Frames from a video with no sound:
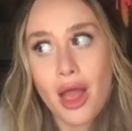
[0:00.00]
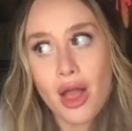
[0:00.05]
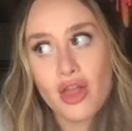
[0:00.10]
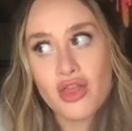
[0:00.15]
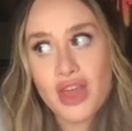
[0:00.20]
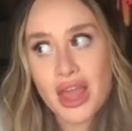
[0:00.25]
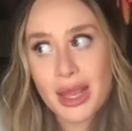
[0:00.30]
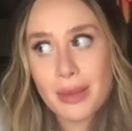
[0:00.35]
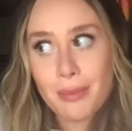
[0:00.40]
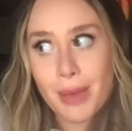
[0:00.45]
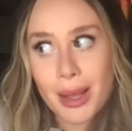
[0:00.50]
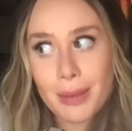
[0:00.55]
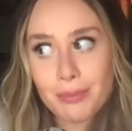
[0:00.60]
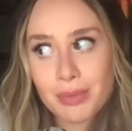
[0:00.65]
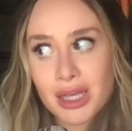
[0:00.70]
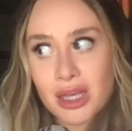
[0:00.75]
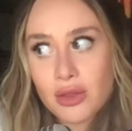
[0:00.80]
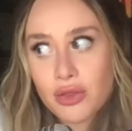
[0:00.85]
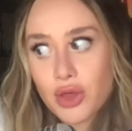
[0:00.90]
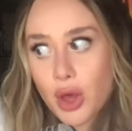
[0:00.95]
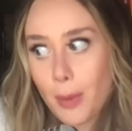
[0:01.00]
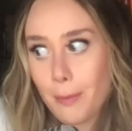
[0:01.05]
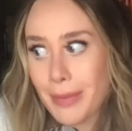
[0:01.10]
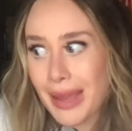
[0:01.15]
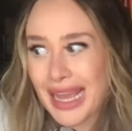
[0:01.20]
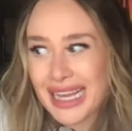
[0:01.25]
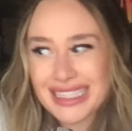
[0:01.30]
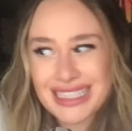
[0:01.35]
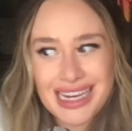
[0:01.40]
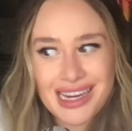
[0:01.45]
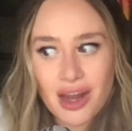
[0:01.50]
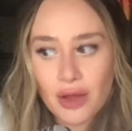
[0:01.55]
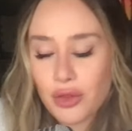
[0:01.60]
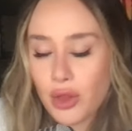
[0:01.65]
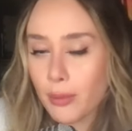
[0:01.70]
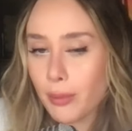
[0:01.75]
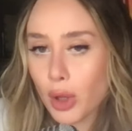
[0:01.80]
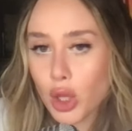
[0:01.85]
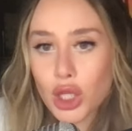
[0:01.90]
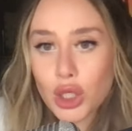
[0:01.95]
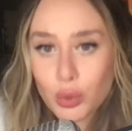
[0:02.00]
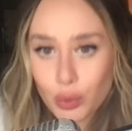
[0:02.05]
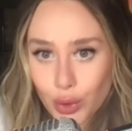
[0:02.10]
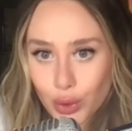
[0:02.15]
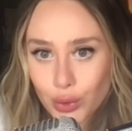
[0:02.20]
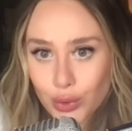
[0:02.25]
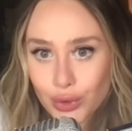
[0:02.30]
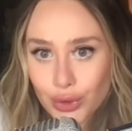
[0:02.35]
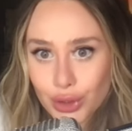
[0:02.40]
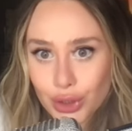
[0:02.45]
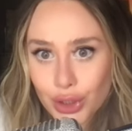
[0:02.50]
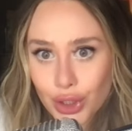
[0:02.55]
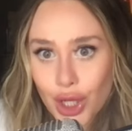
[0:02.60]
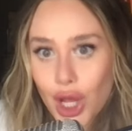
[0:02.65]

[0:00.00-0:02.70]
They might be the band aid on the bullet wound